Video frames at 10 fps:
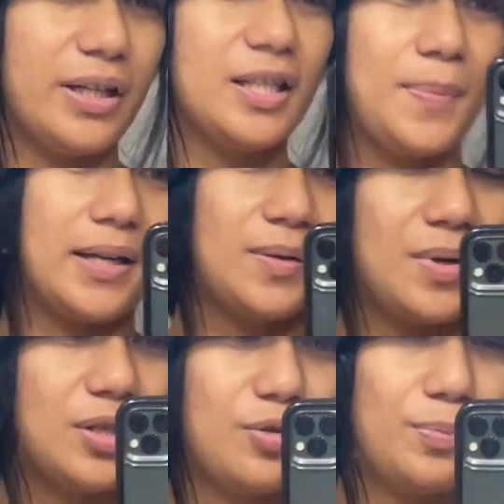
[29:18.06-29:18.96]
expect
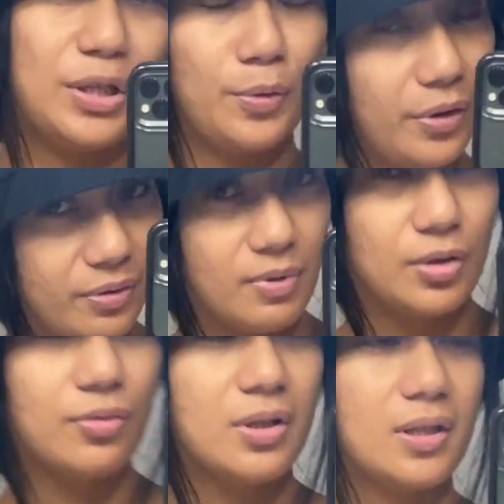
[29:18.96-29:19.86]
me to be doing the
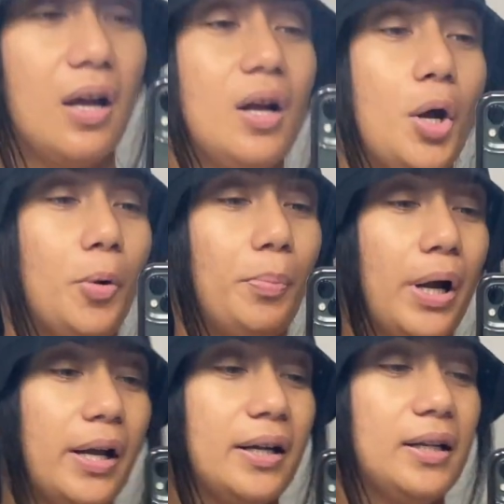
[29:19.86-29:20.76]
most.
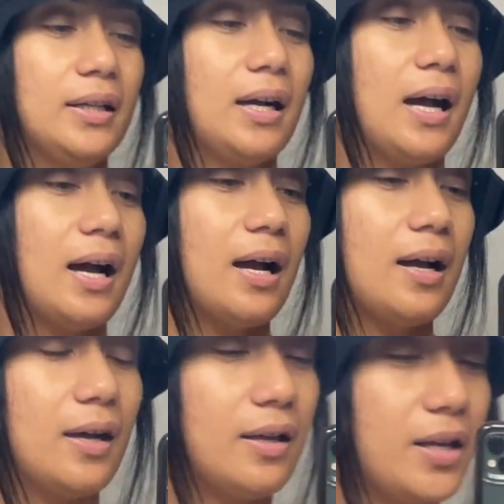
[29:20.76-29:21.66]
But
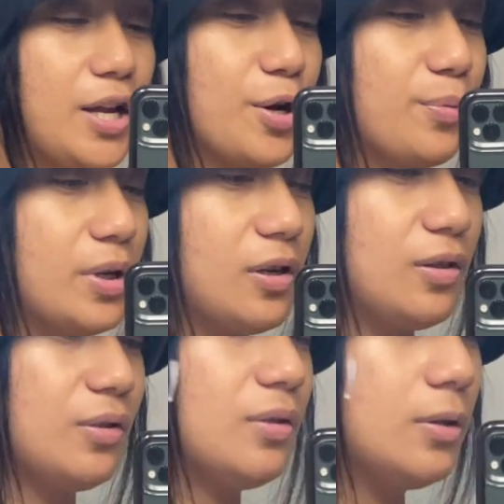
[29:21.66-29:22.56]
here we
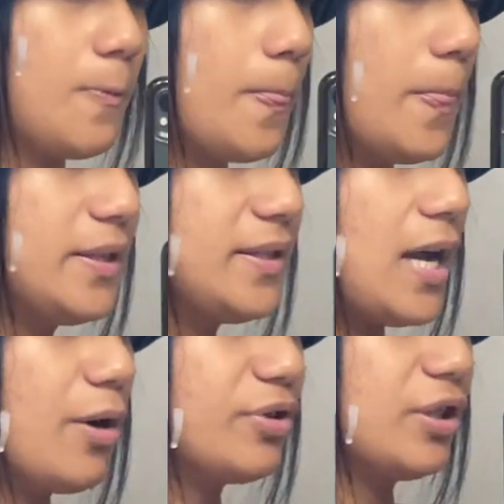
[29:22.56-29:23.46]
go this is
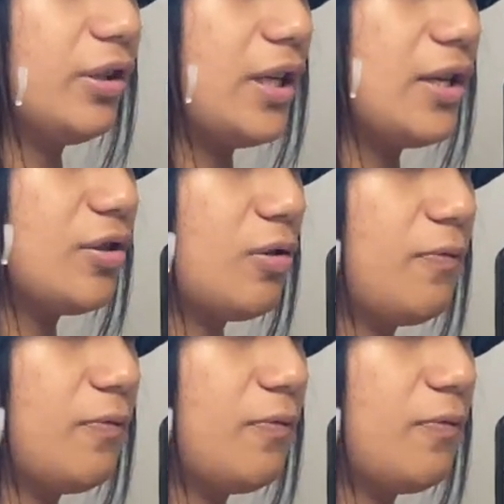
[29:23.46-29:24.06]
how it's looking so